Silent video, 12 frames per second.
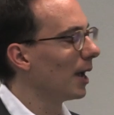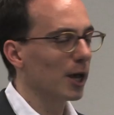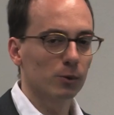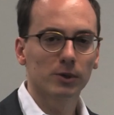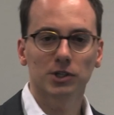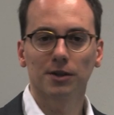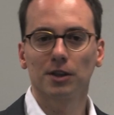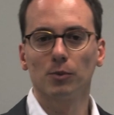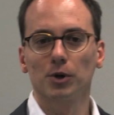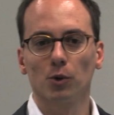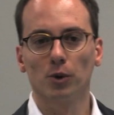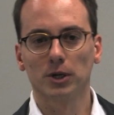And we sent
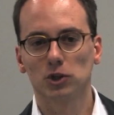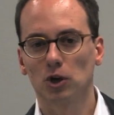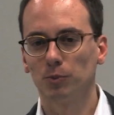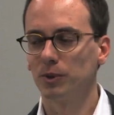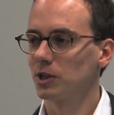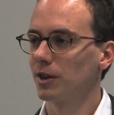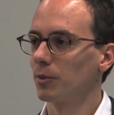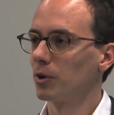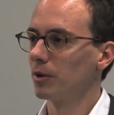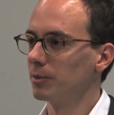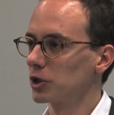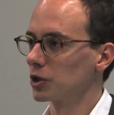them on a workshop, we sent them
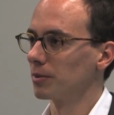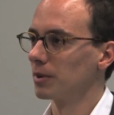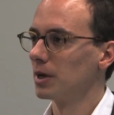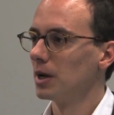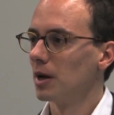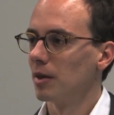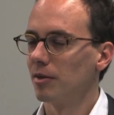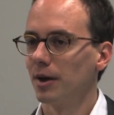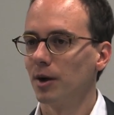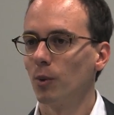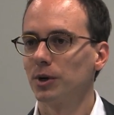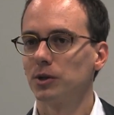on the mission.
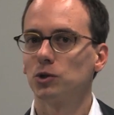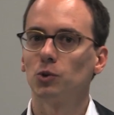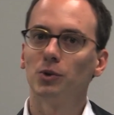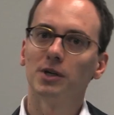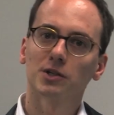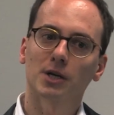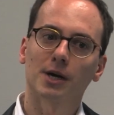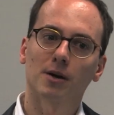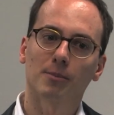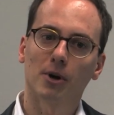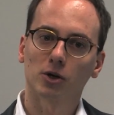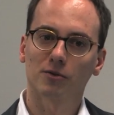They wanted to
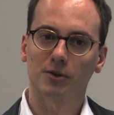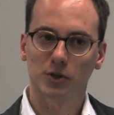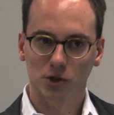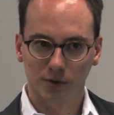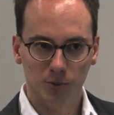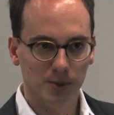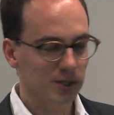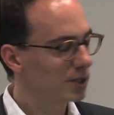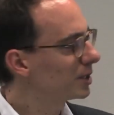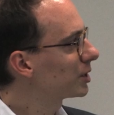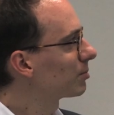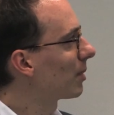redesign a part of their service
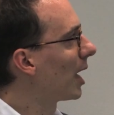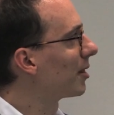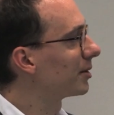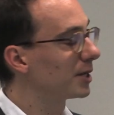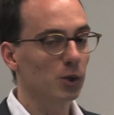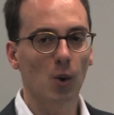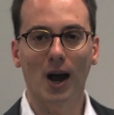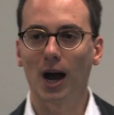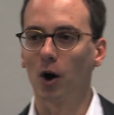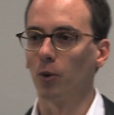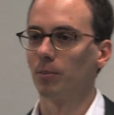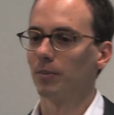business, and they didn't know
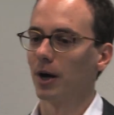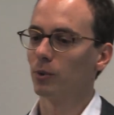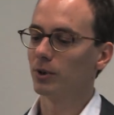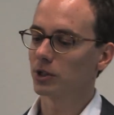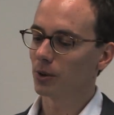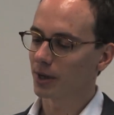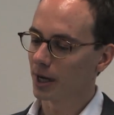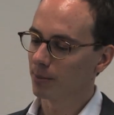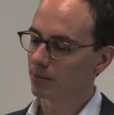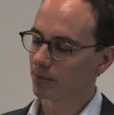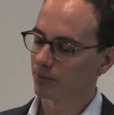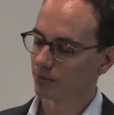how. And we said,
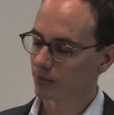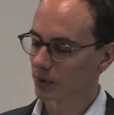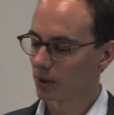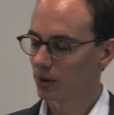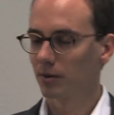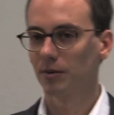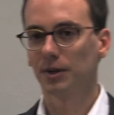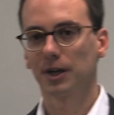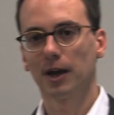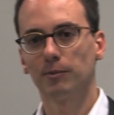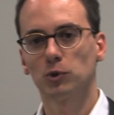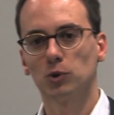okay, they
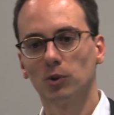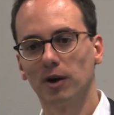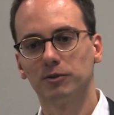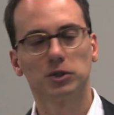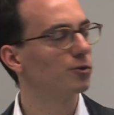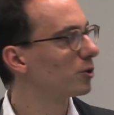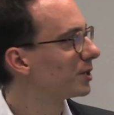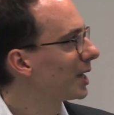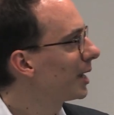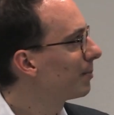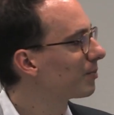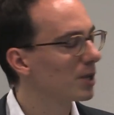came to Gravity for a
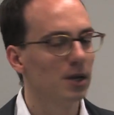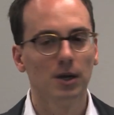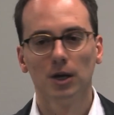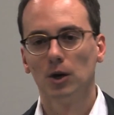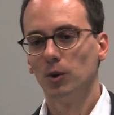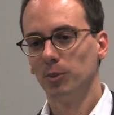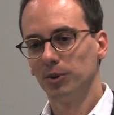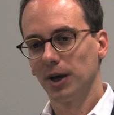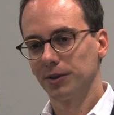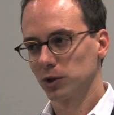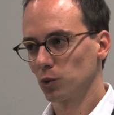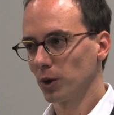day, we
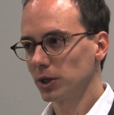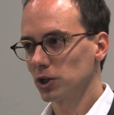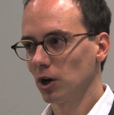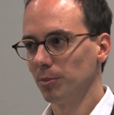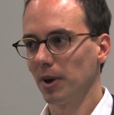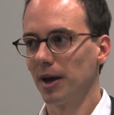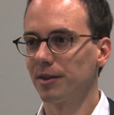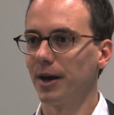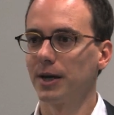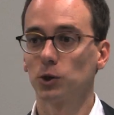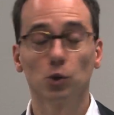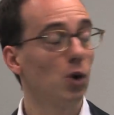planned this workshop, and
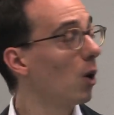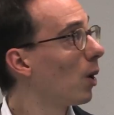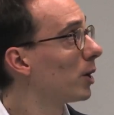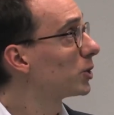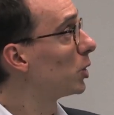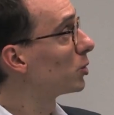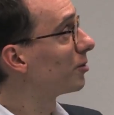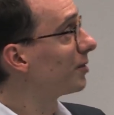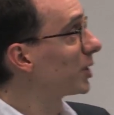they had to go out, go to